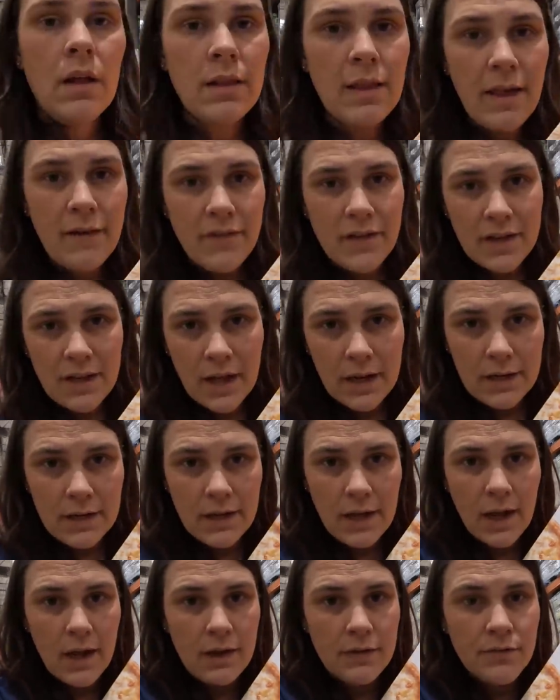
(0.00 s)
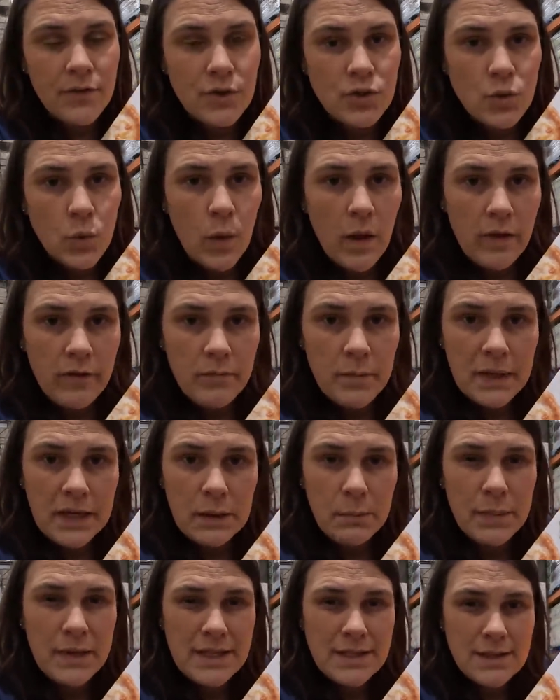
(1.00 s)
$11.99 for 12
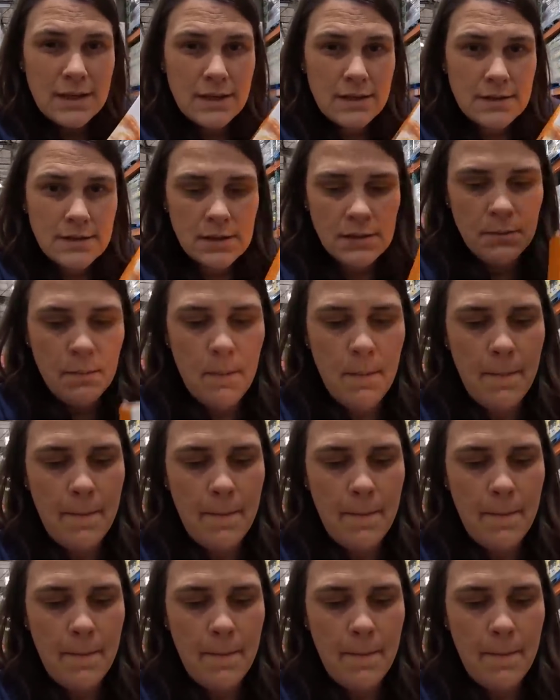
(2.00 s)
mini pizzas.